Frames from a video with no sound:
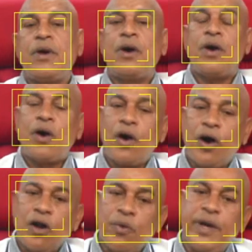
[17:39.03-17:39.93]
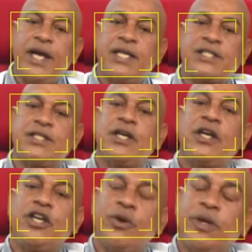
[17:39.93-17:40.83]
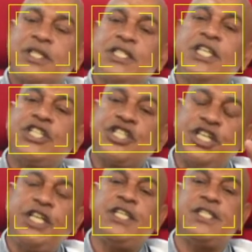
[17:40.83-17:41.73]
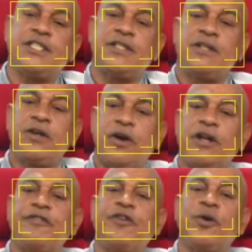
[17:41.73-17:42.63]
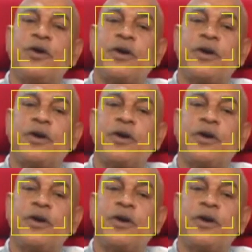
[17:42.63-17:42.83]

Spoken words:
Always you will see cheese on the floor.